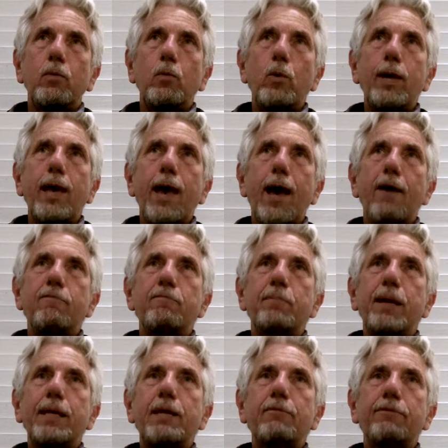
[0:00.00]
we have
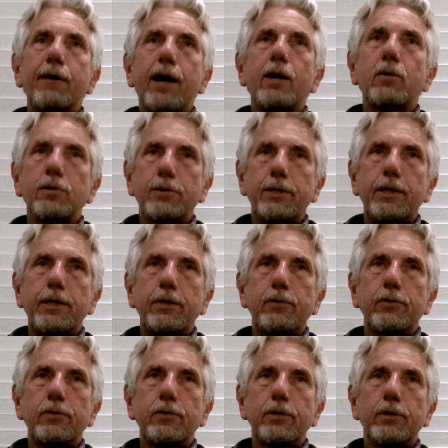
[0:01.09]
many
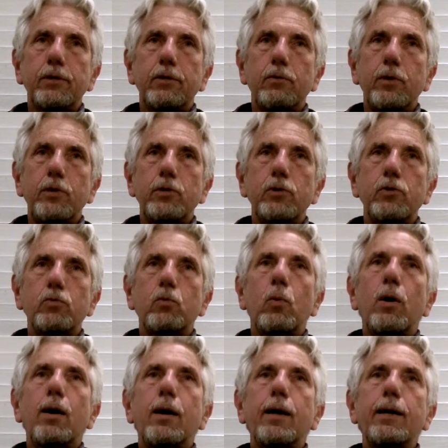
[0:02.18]
faculties, which is
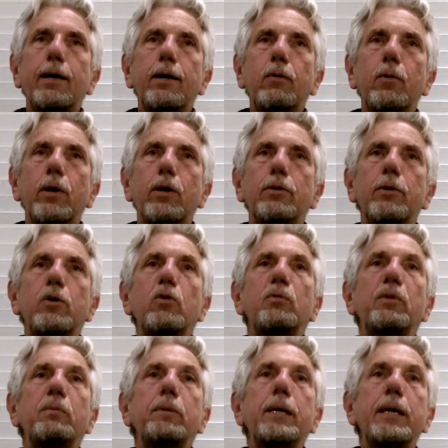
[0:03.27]
why we are the
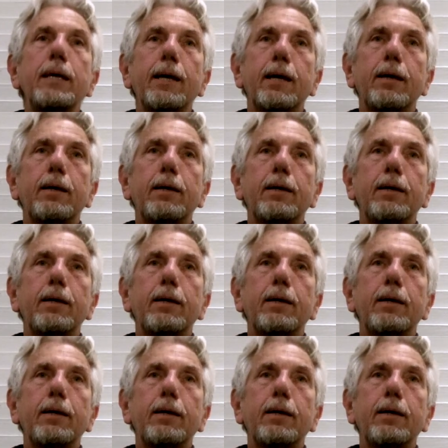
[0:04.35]
human being,